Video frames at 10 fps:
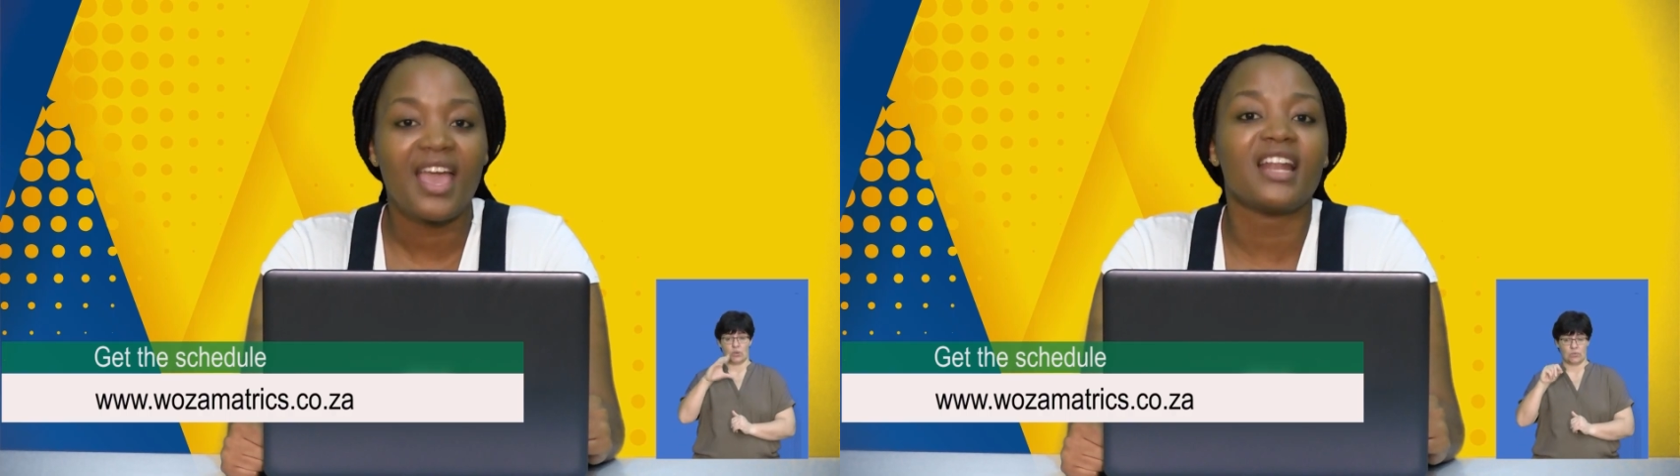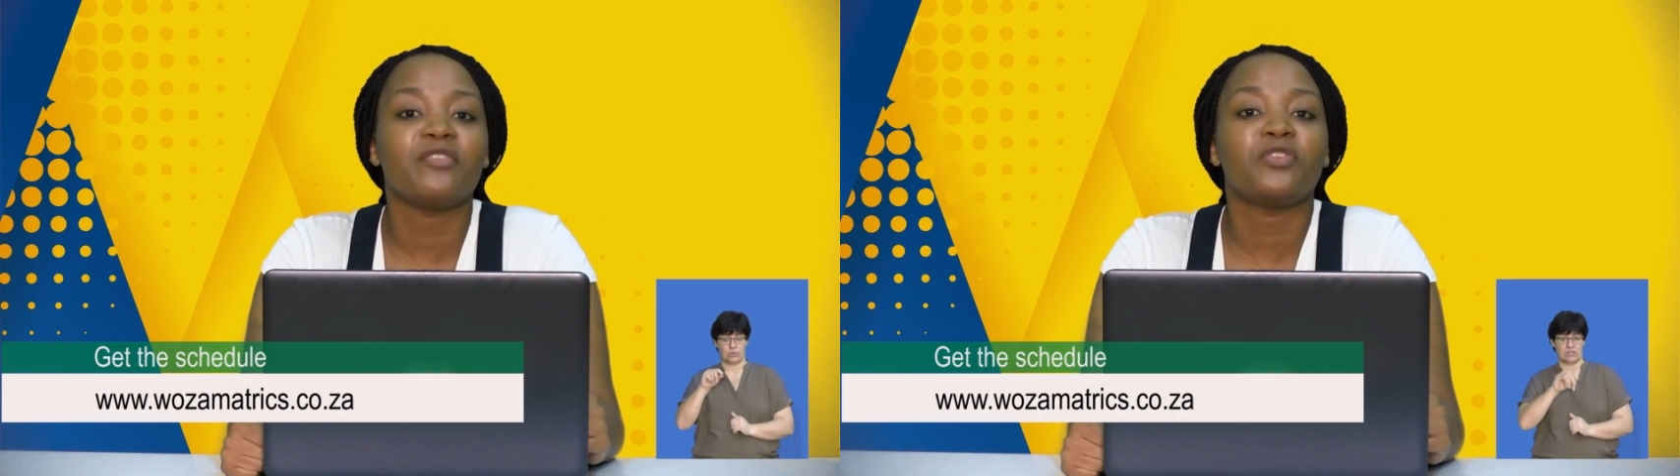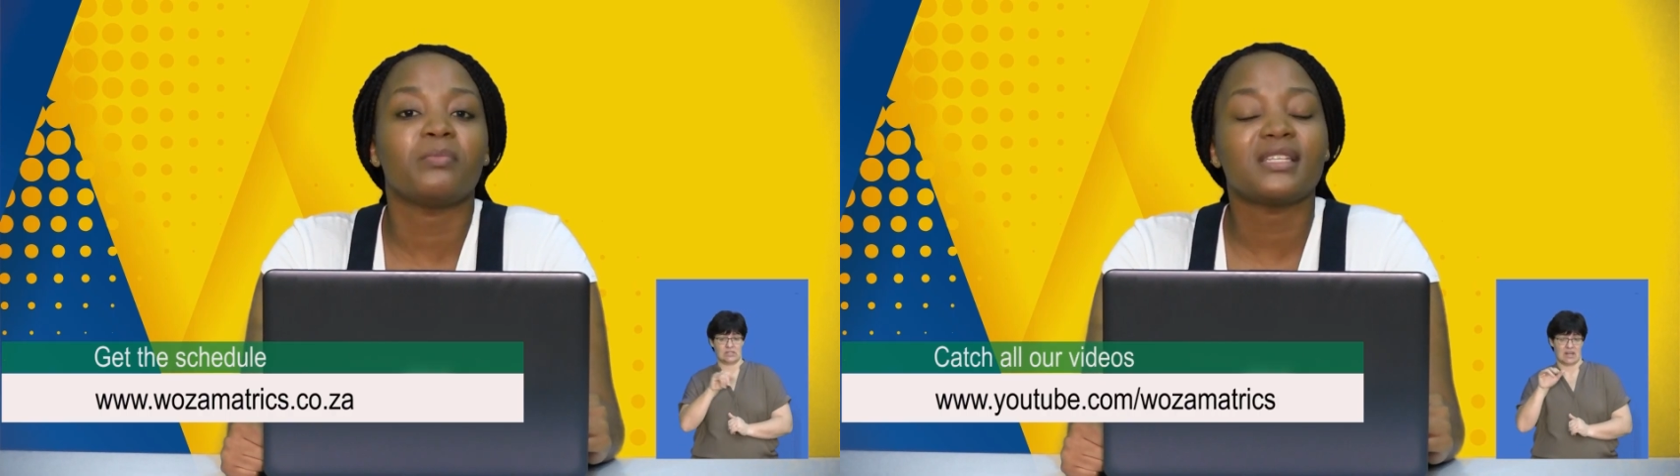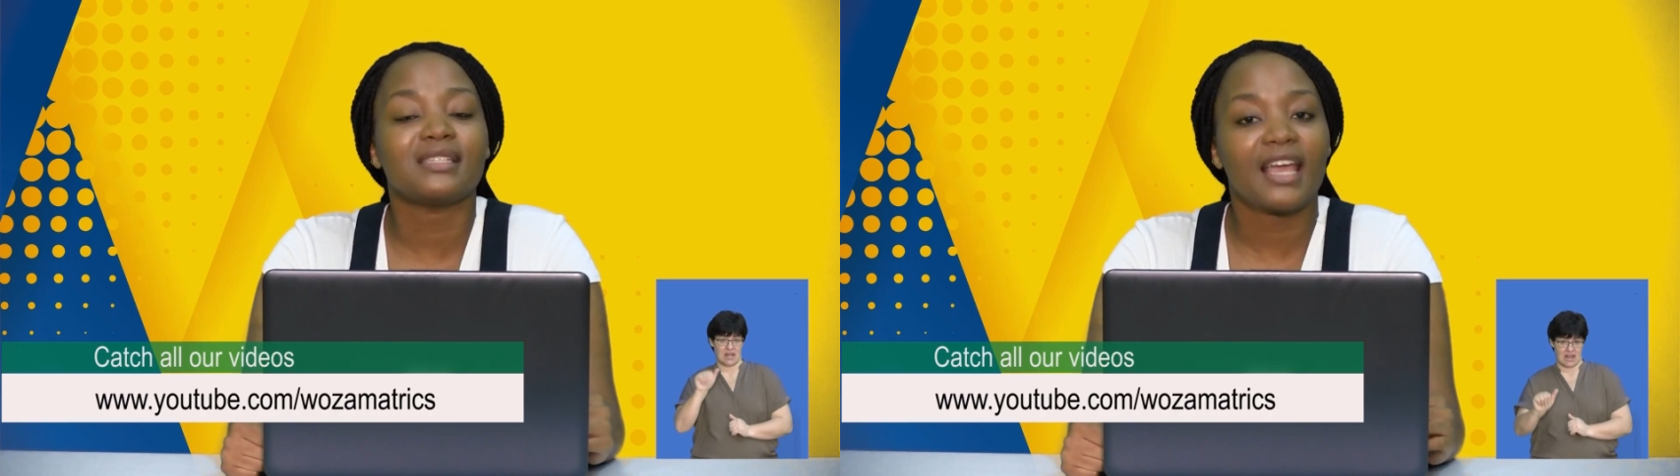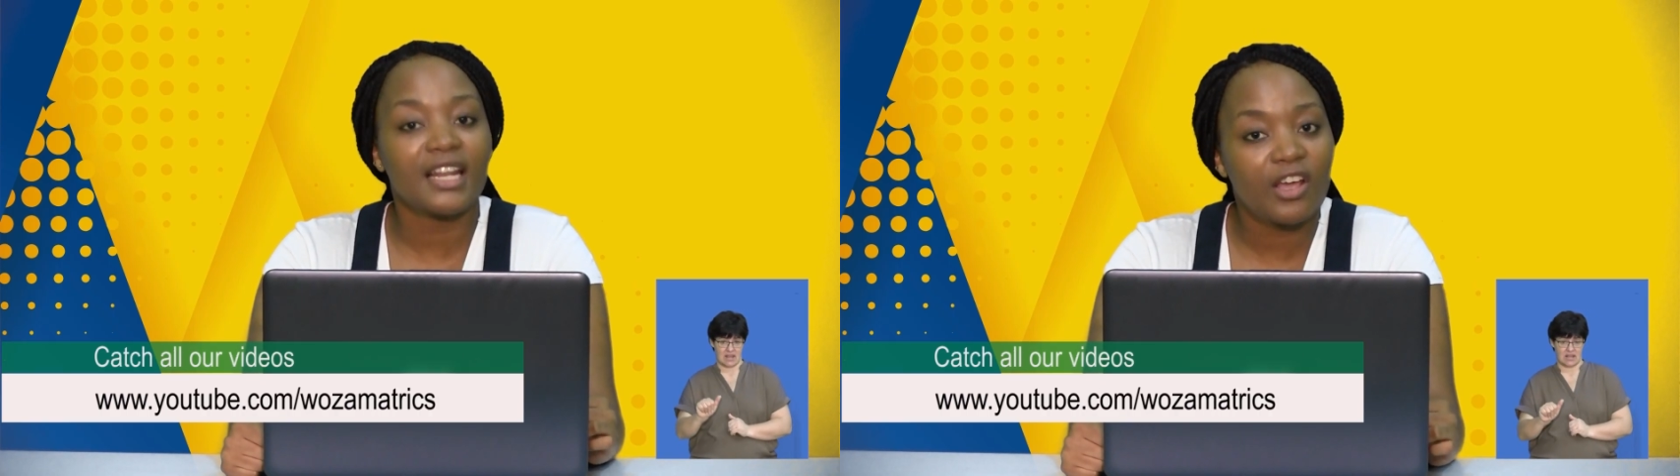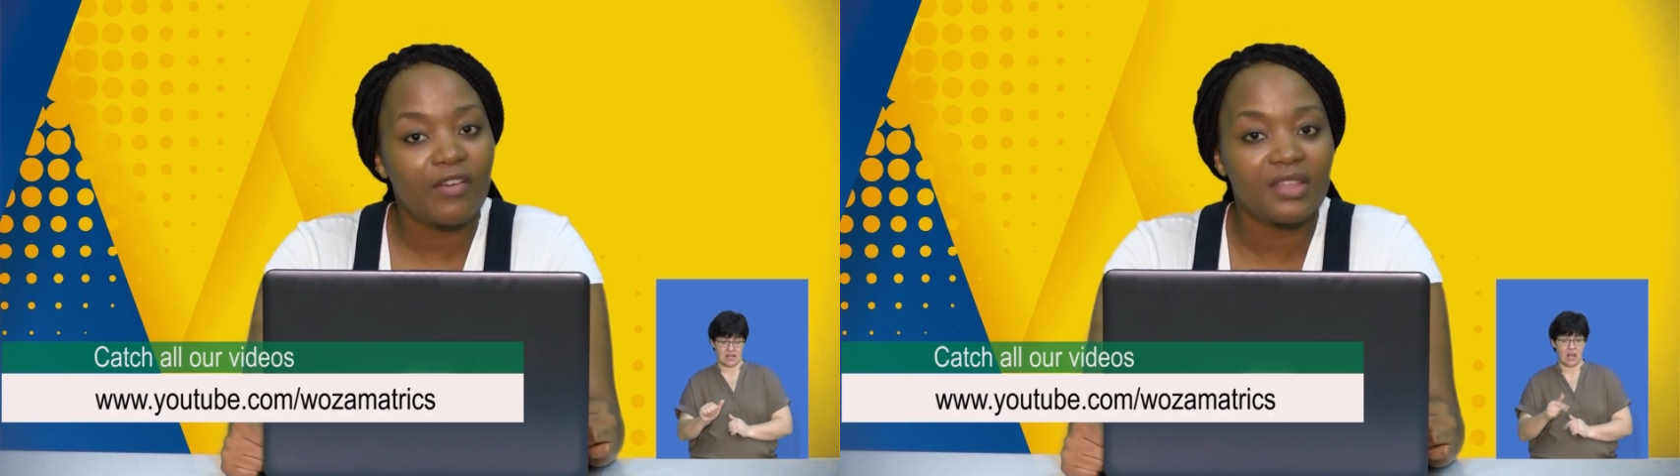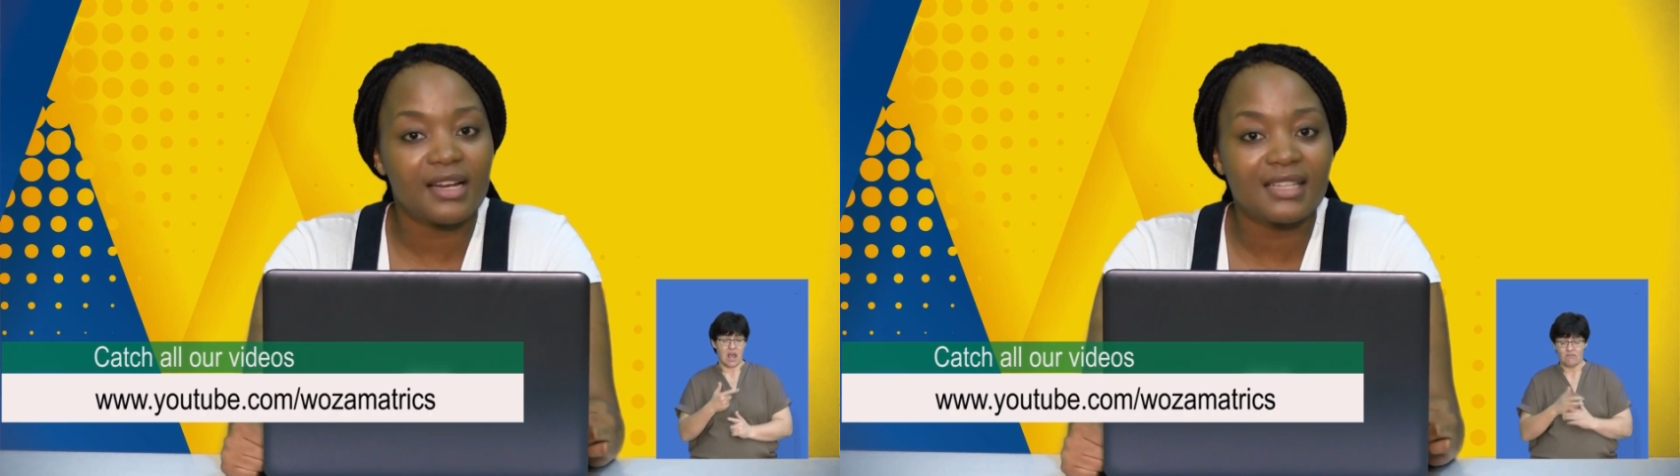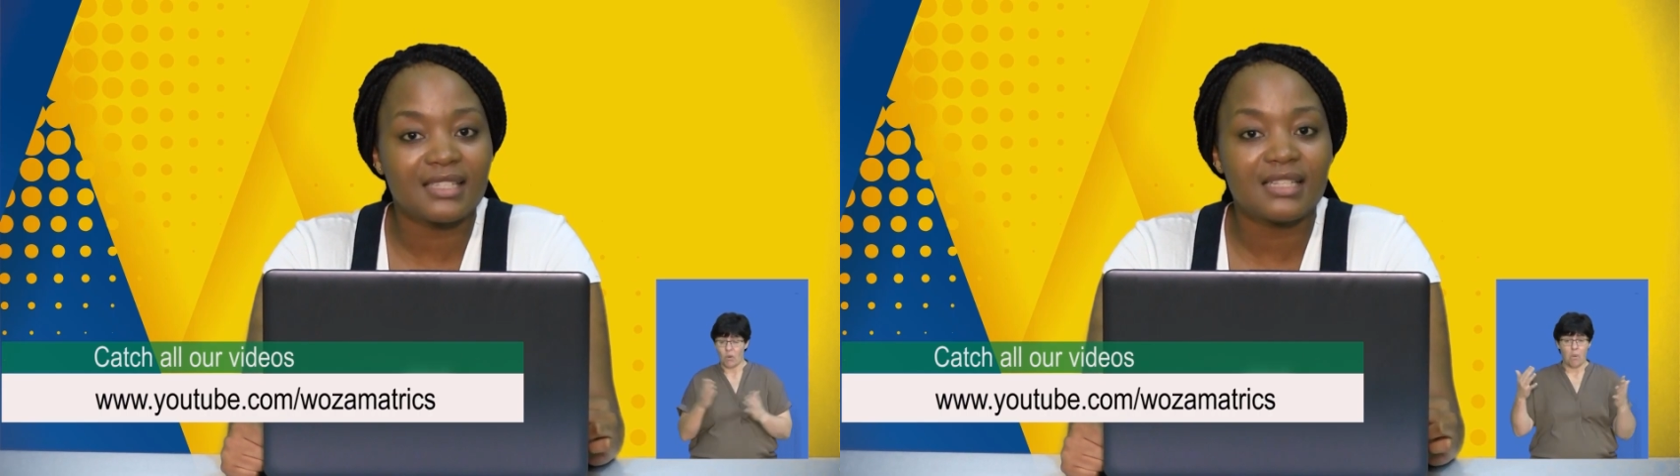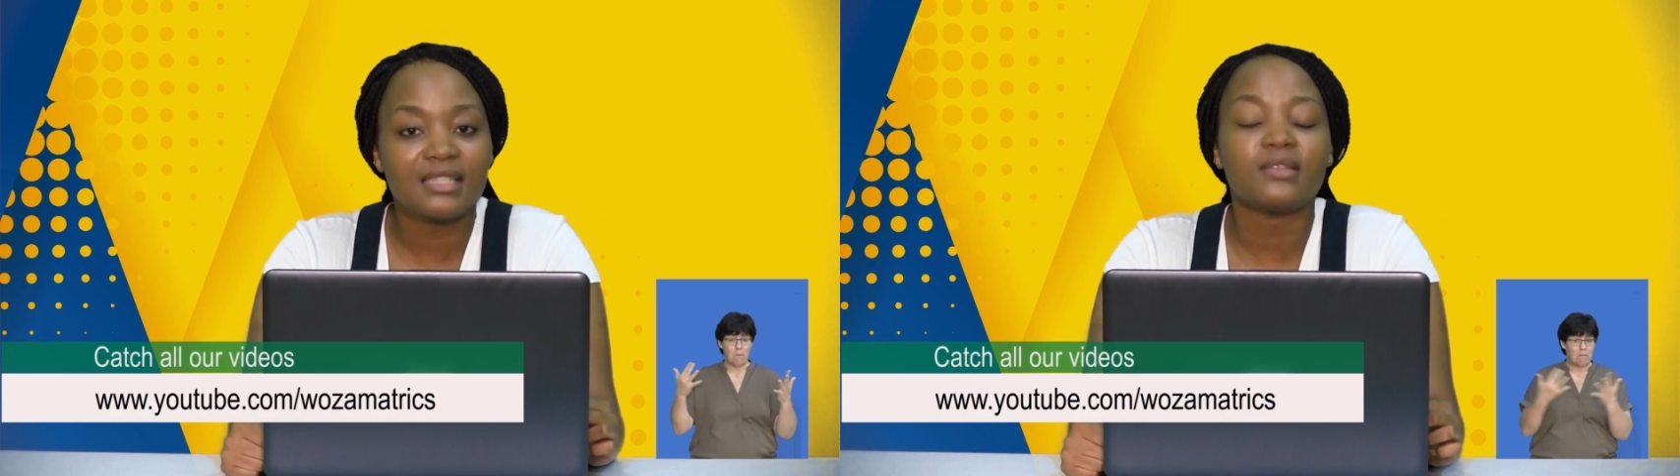And if you missed any of the lessons,